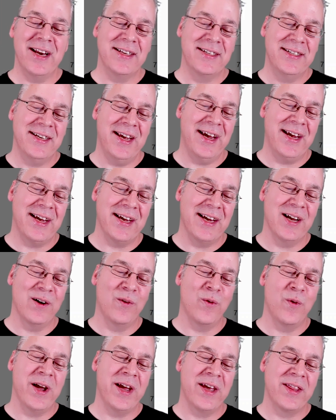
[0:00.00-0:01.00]
of taking
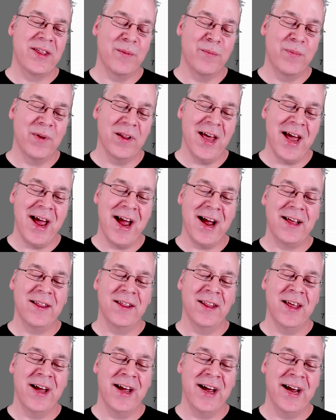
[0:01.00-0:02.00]
away the black
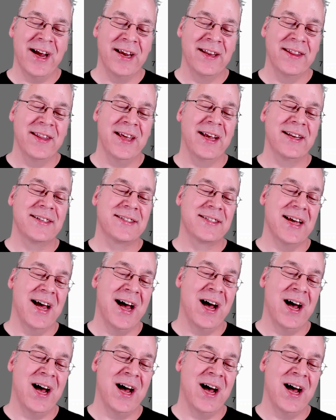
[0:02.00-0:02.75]
line that's